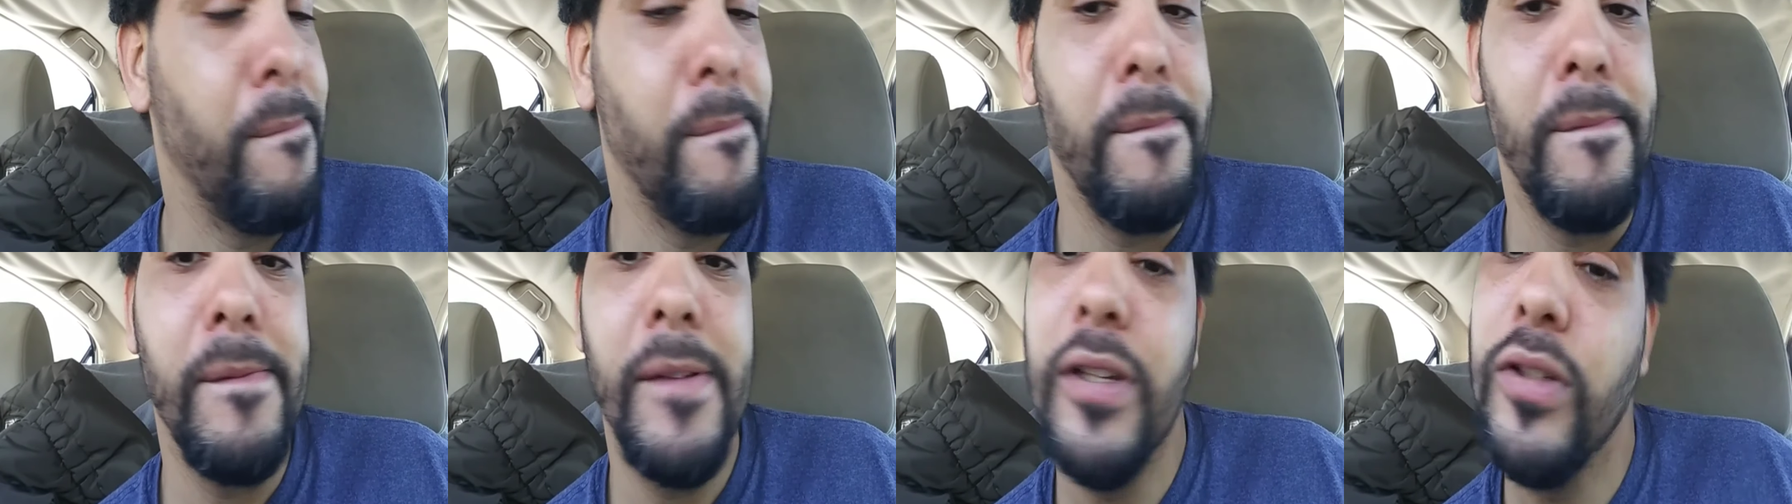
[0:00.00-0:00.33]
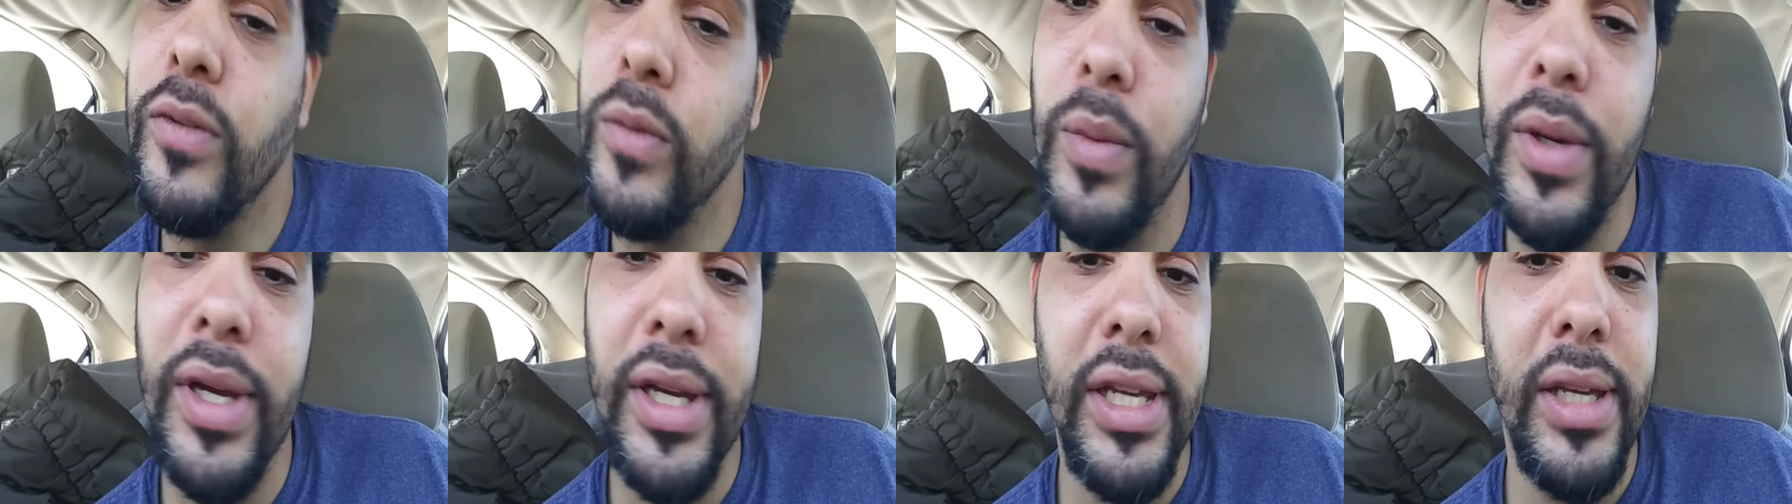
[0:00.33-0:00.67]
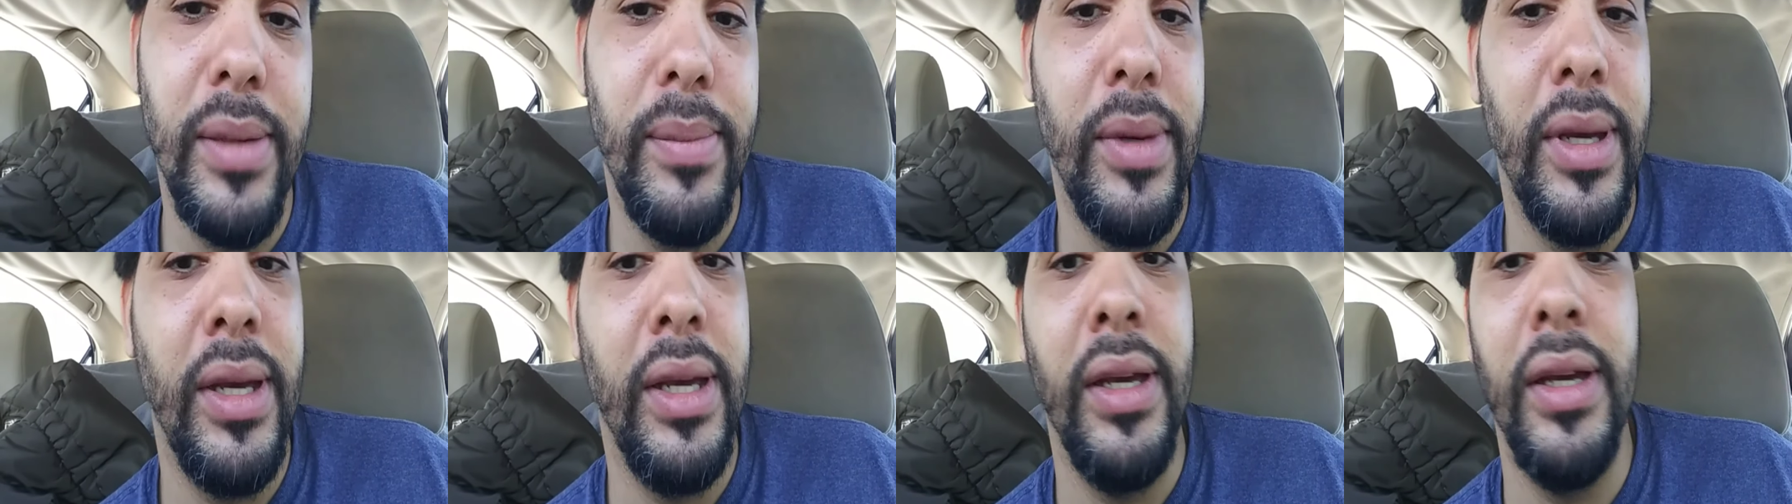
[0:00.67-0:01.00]
It's wicked,
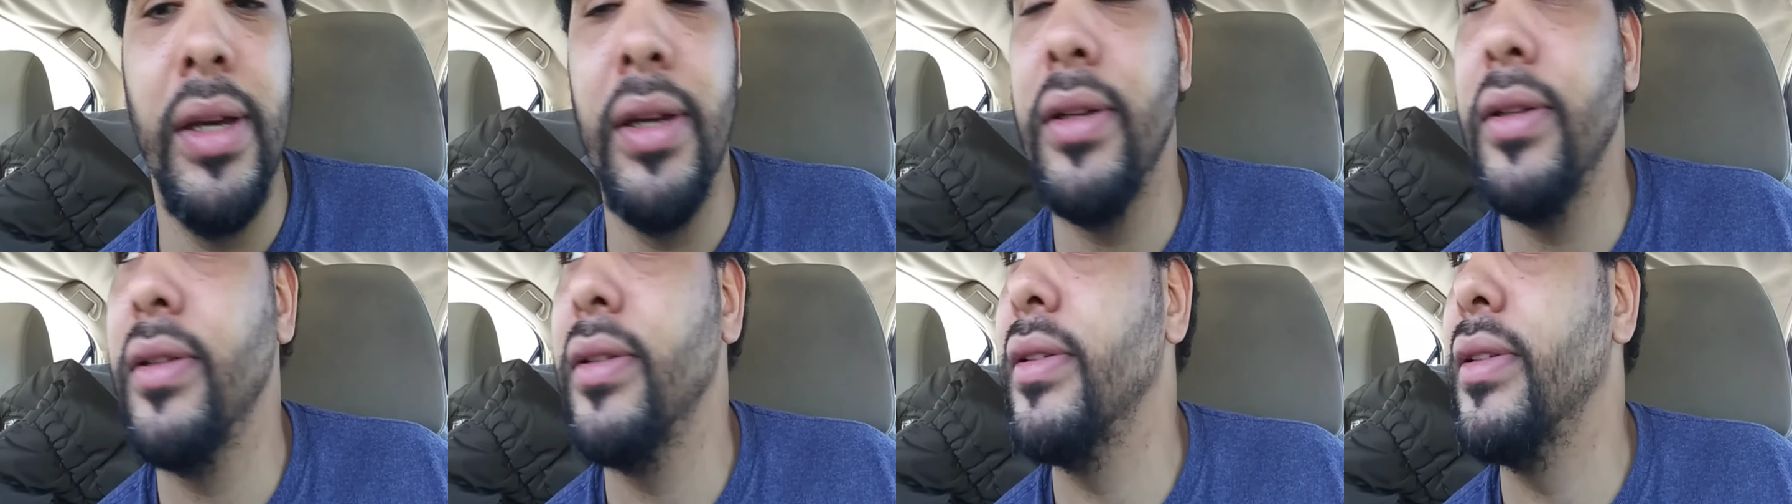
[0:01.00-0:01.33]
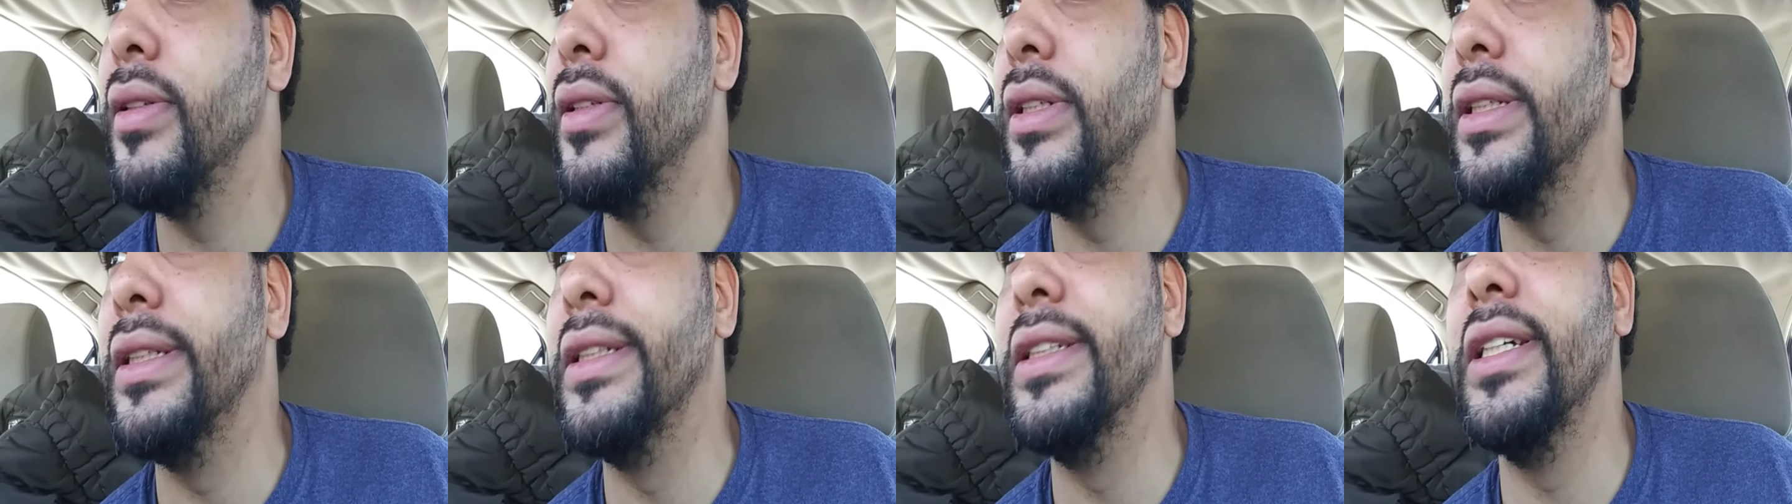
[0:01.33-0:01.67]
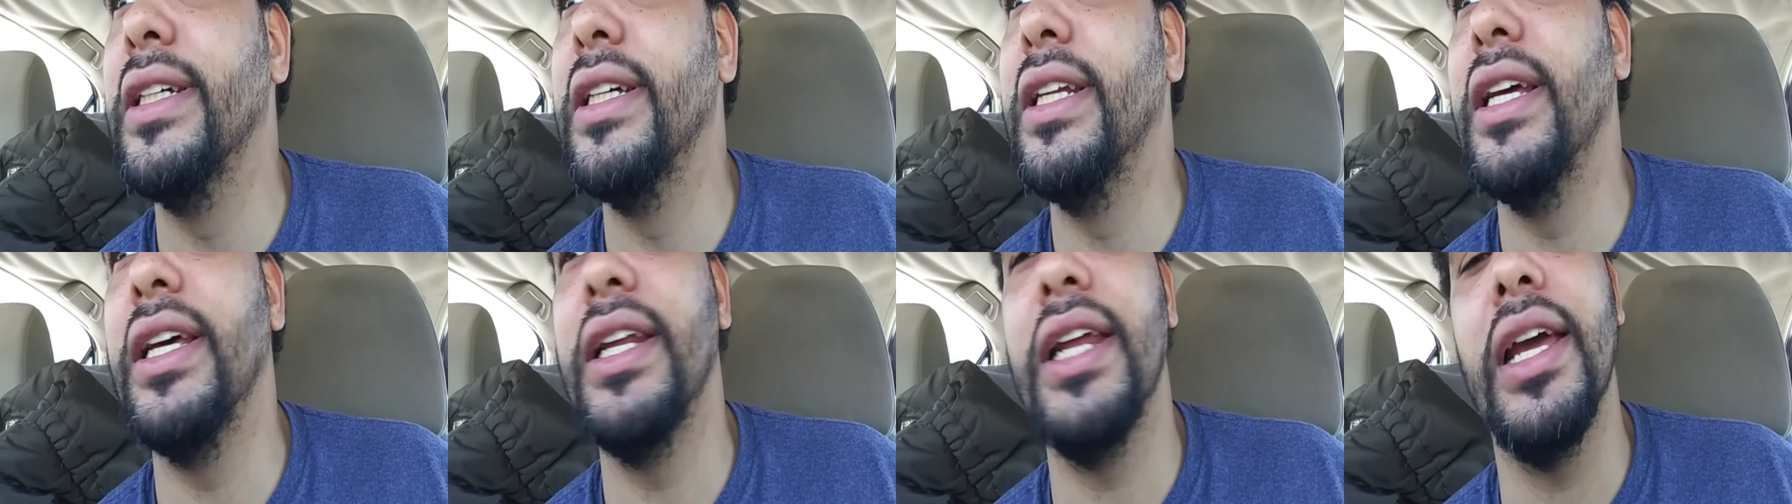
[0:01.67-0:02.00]
man.
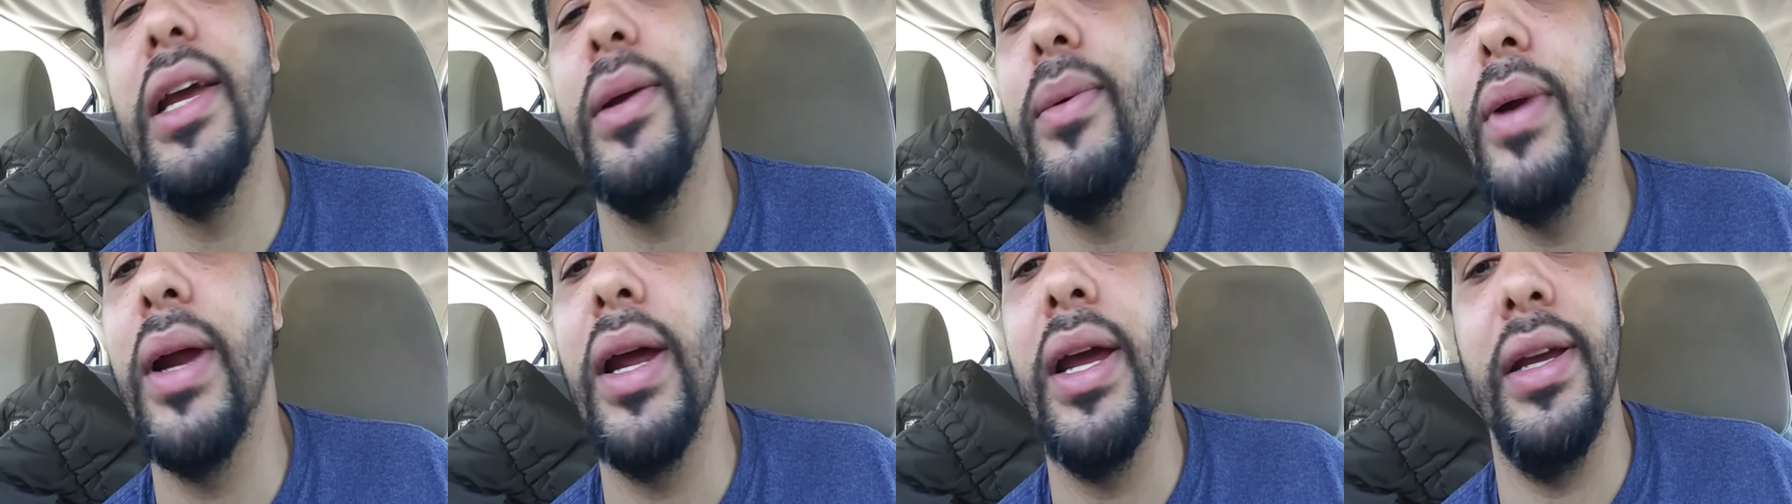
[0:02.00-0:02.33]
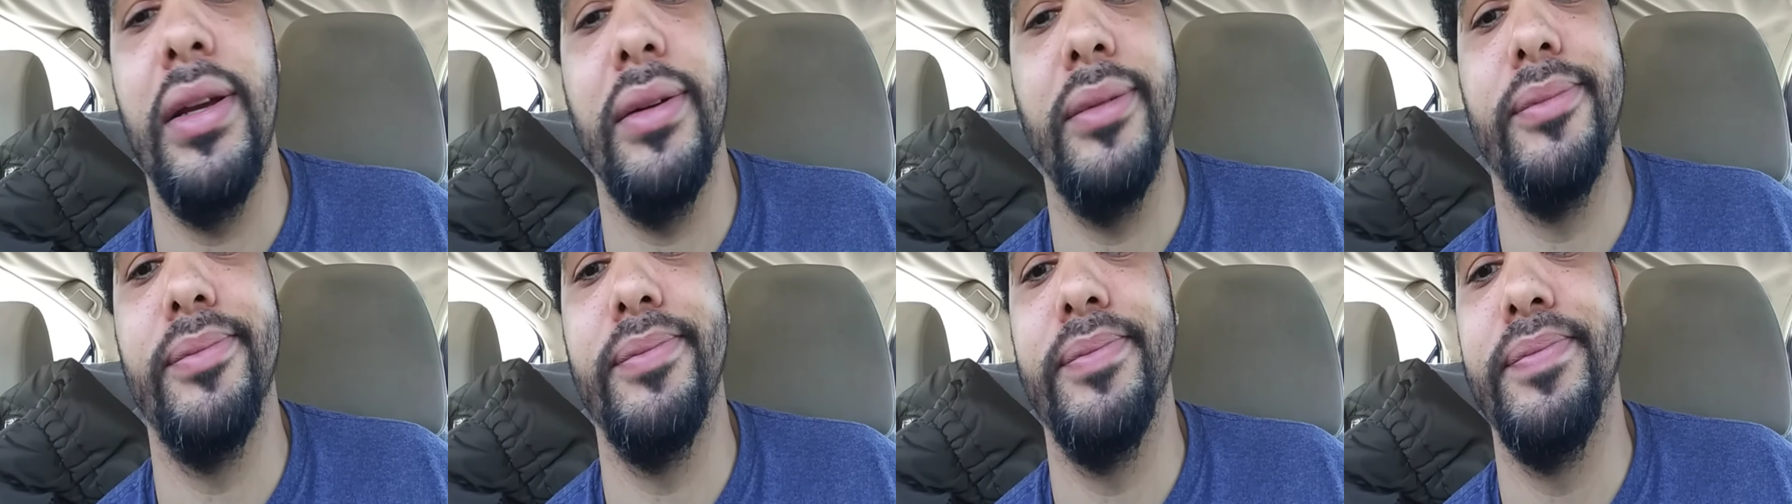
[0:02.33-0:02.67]
it, it ain't right.